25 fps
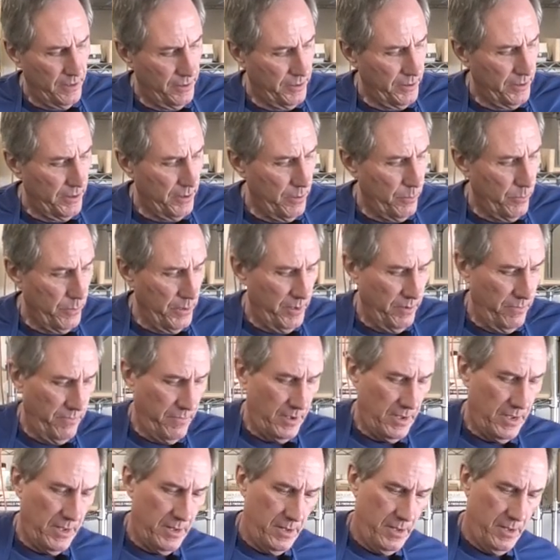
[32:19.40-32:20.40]
there we've
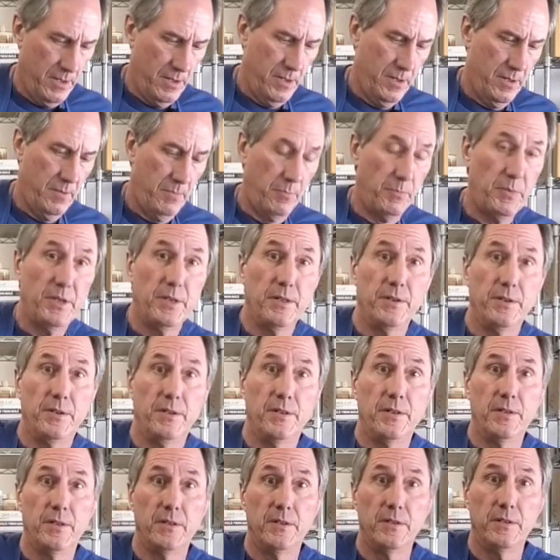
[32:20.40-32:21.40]
uh, been
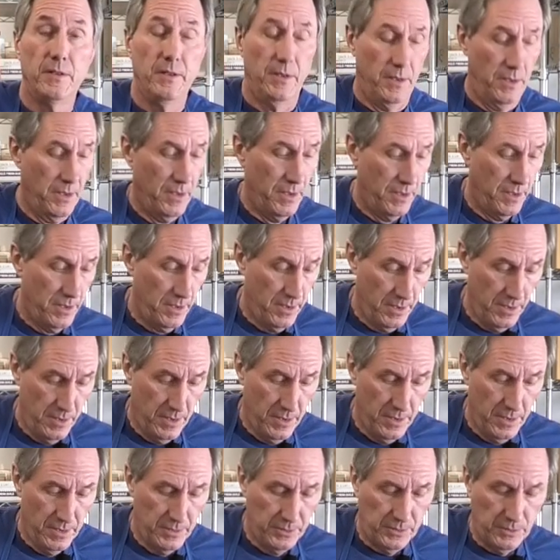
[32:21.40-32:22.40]

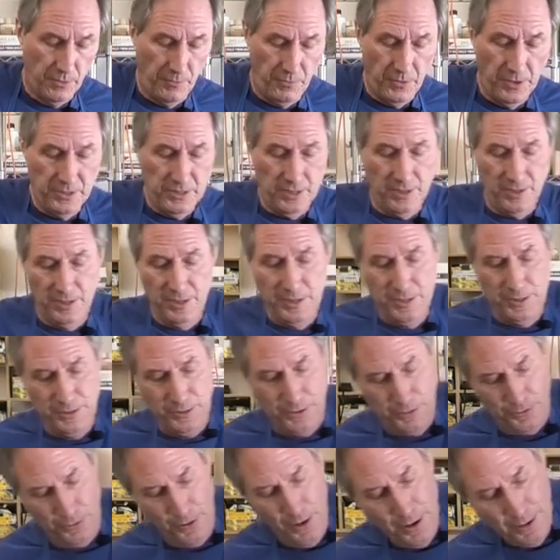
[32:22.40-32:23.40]
sufficiently
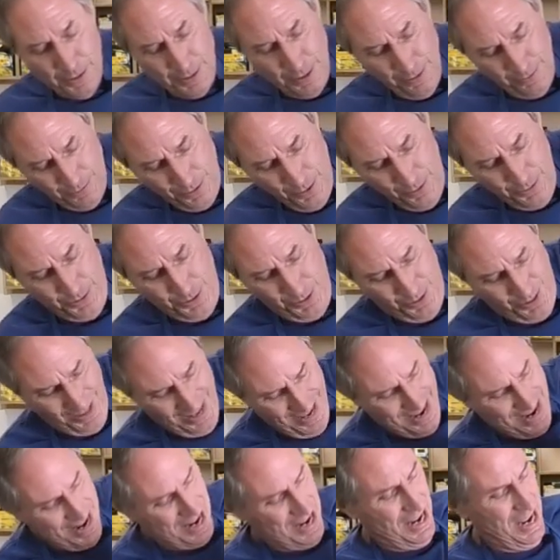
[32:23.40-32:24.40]
destructive, don't you
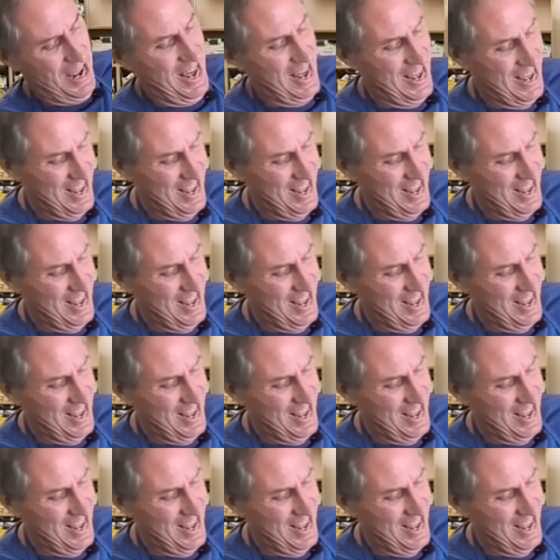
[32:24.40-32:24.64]
think?